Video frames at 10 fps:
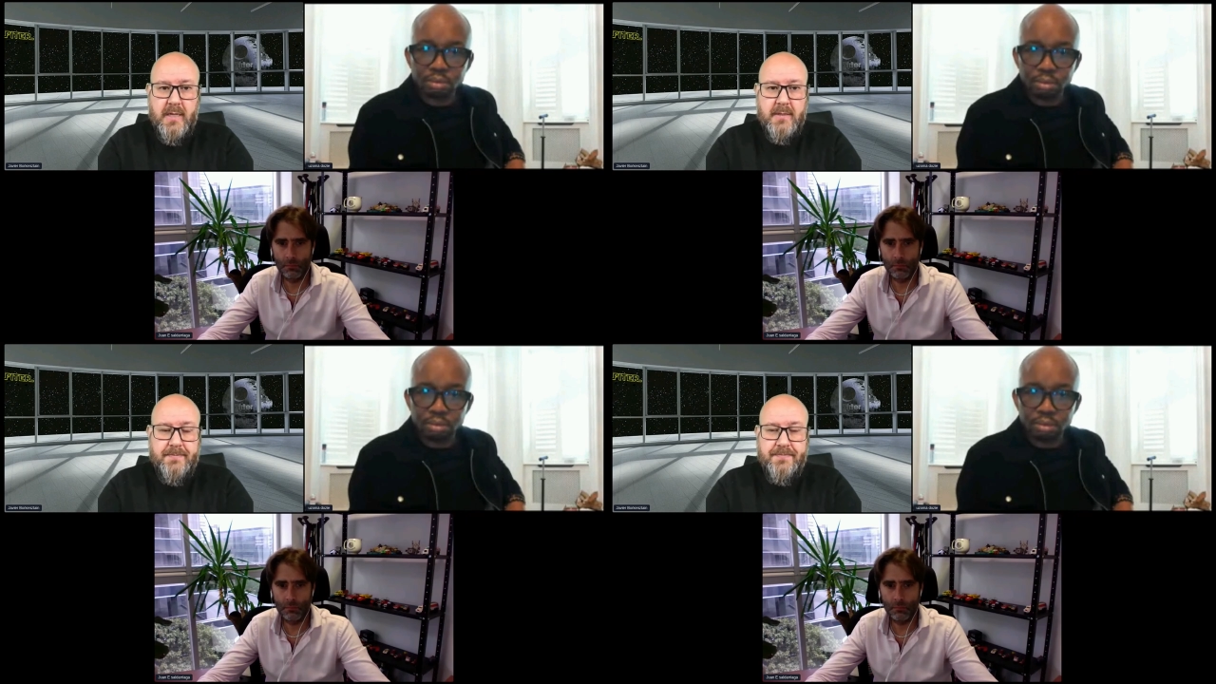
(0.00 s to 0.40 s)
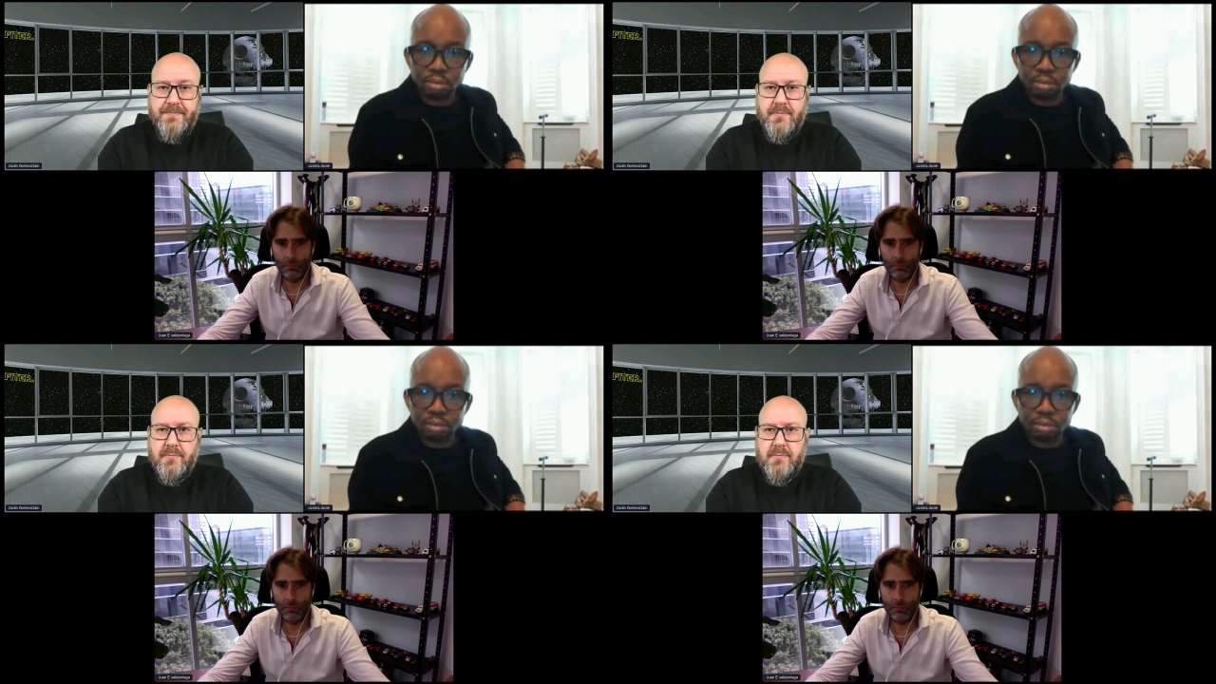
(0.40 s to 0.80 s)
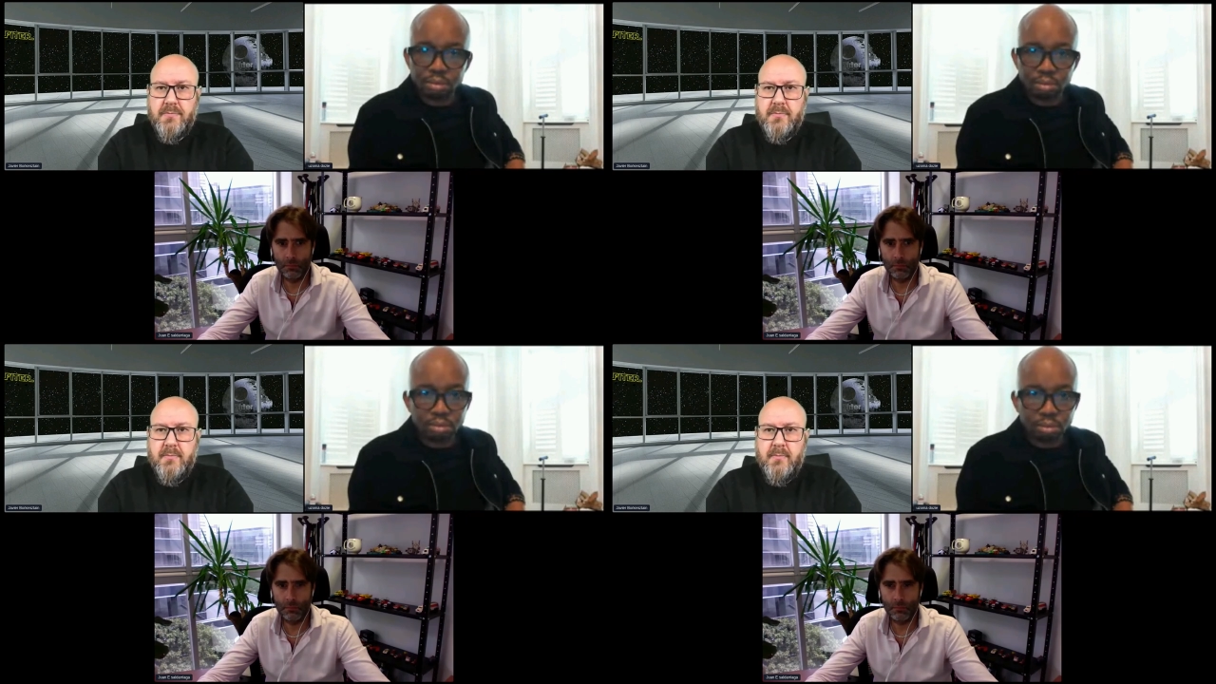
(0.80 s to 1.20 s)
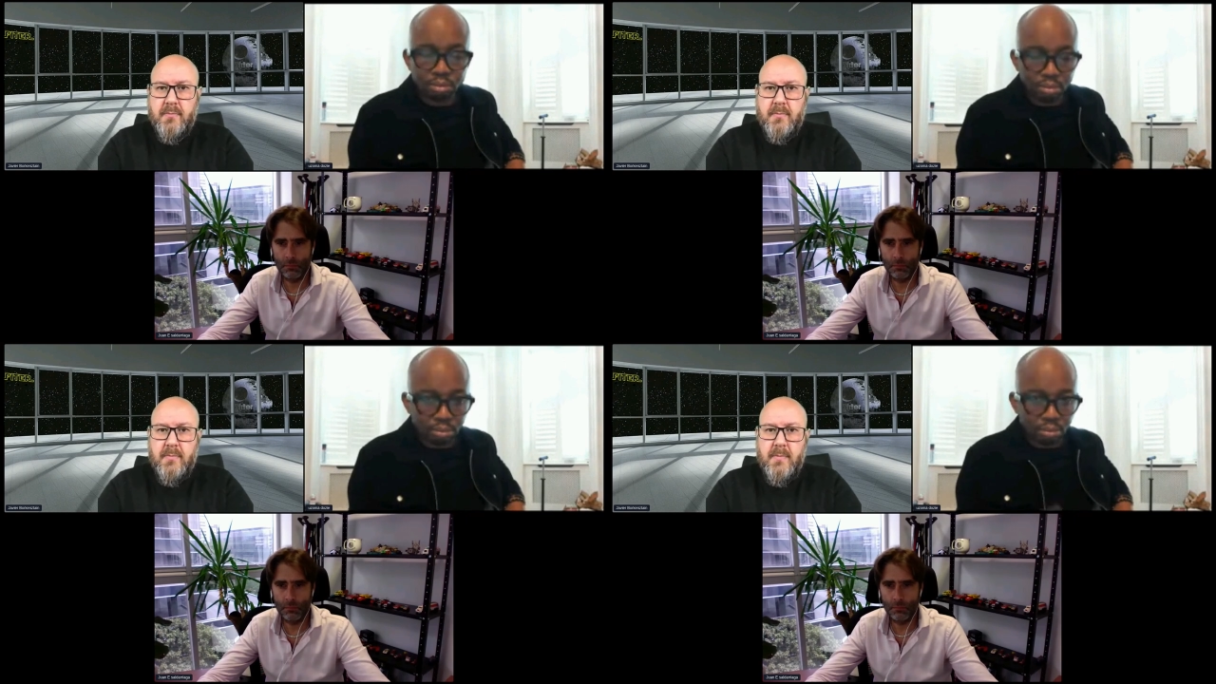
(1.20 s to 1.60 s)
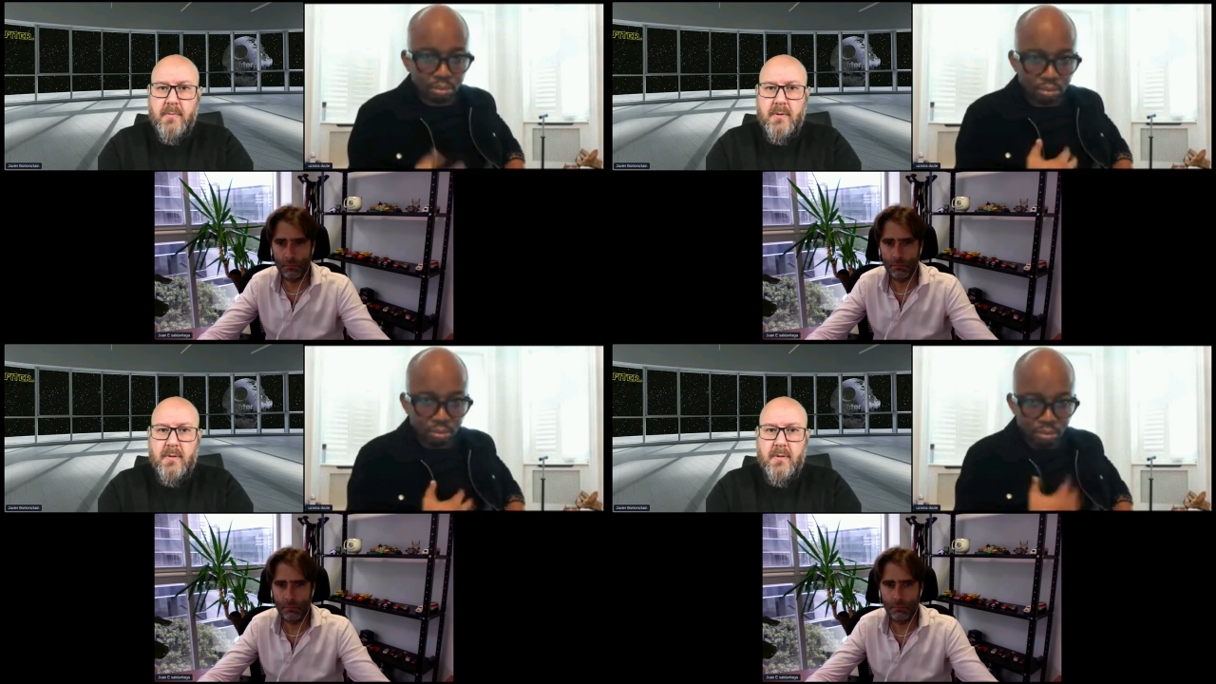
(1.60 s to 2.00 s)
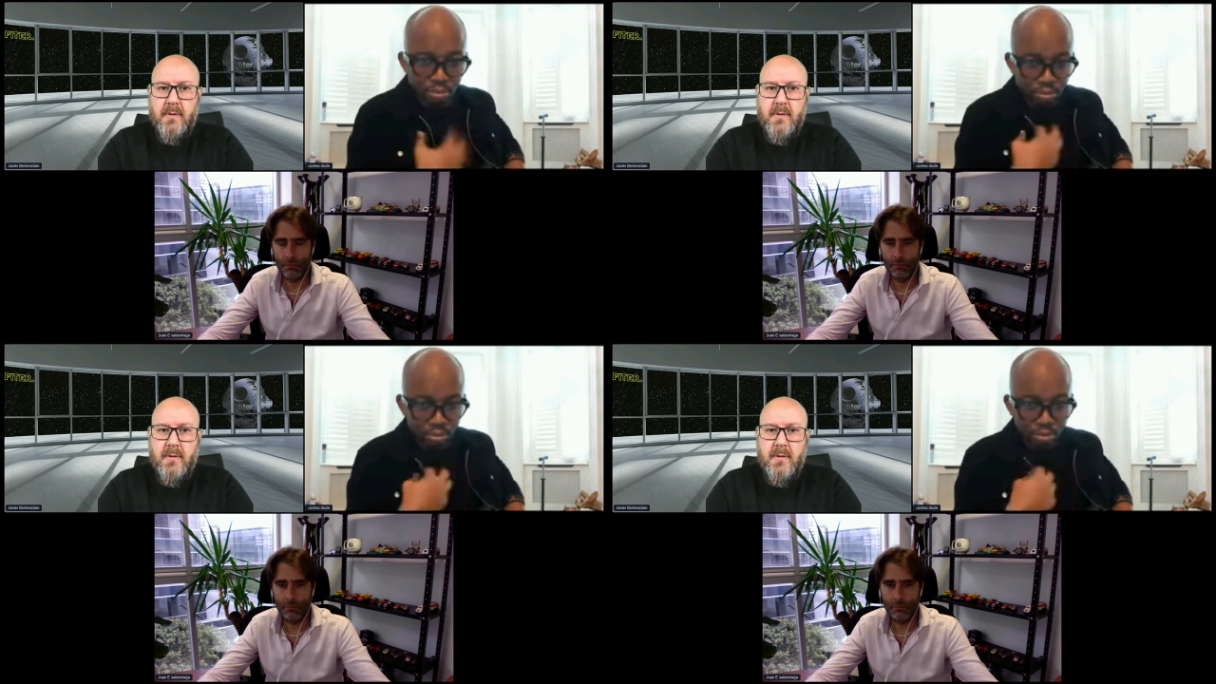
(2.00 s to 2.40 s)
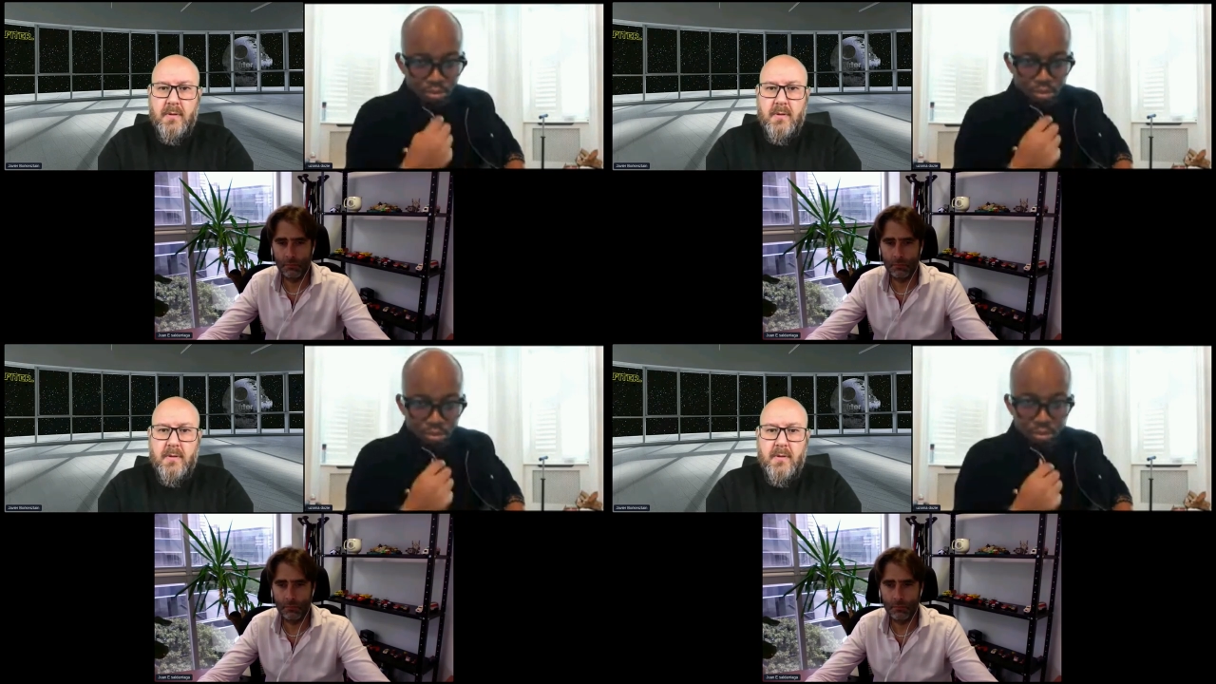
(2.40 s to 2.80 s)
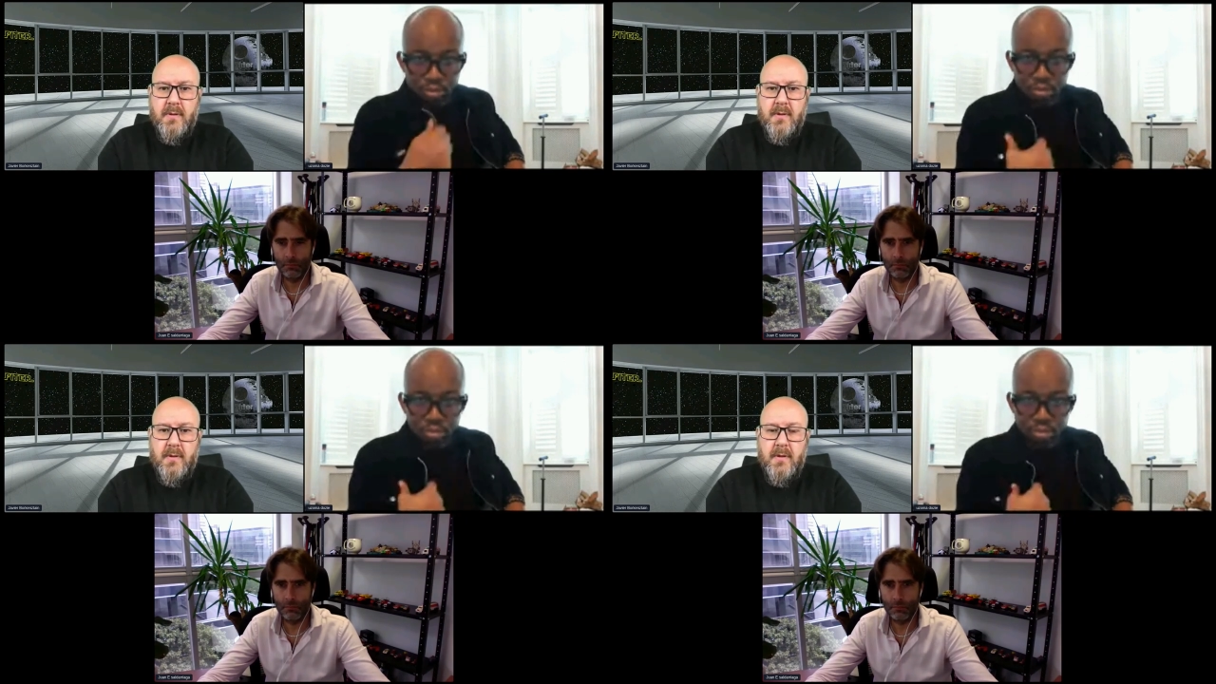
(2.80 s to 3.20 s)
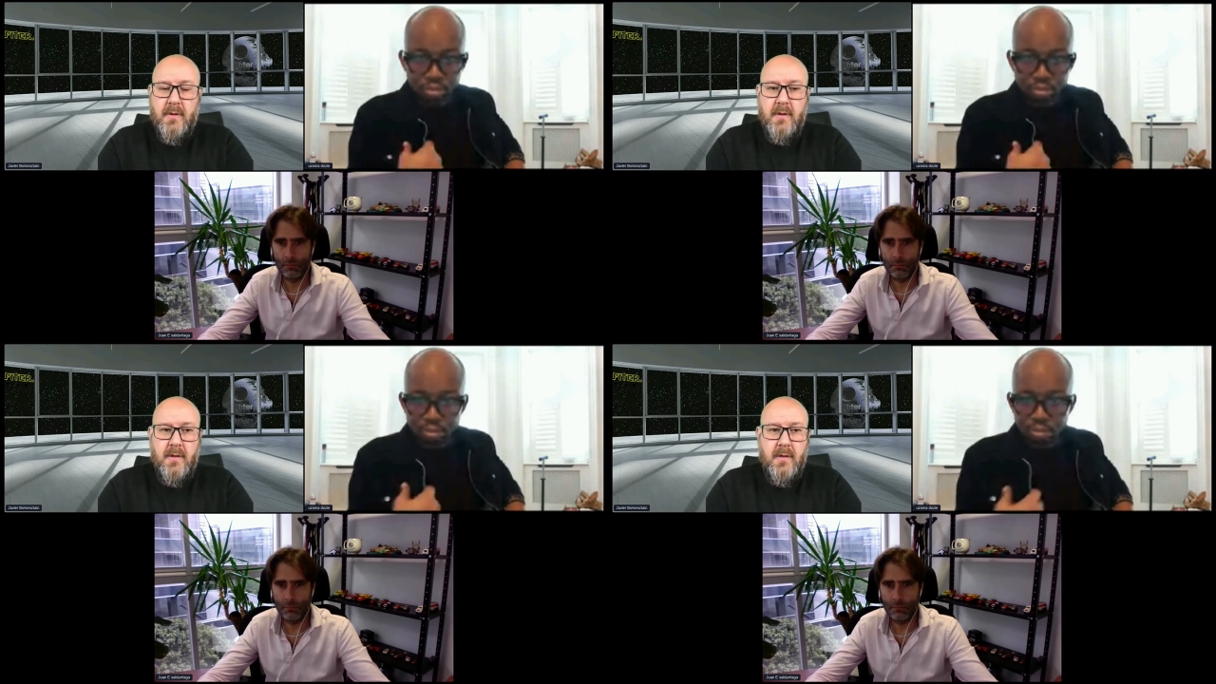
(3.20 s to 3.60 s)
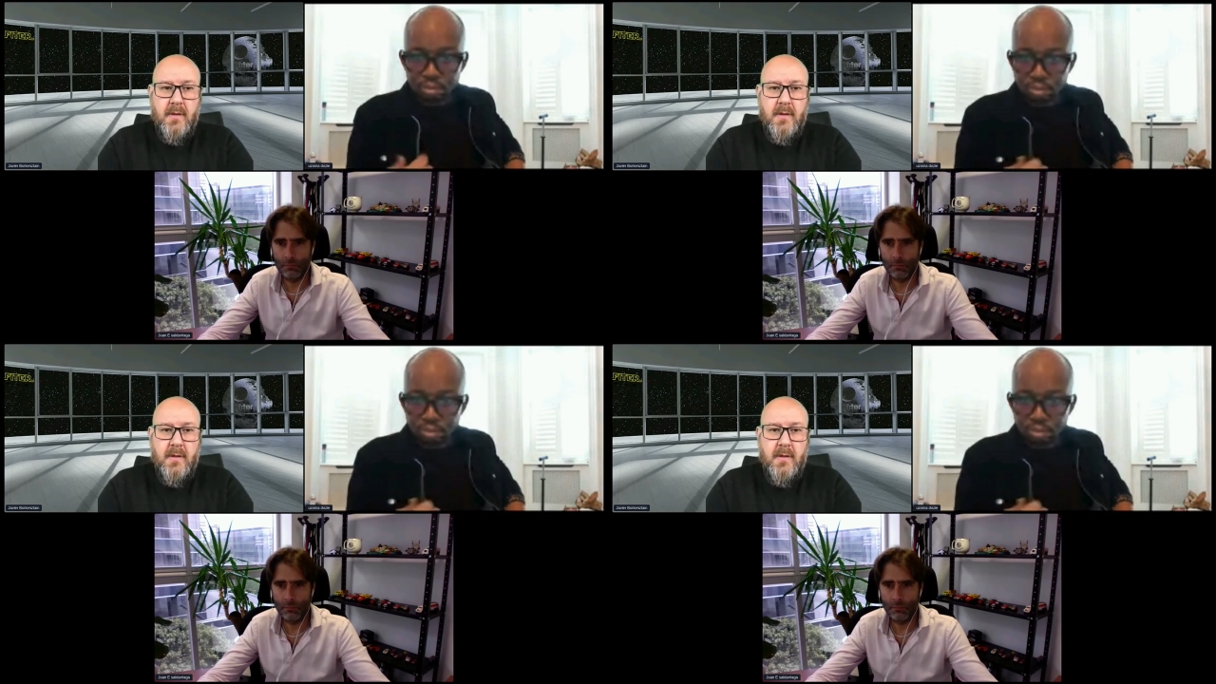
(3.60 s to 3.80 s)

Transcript: (silence)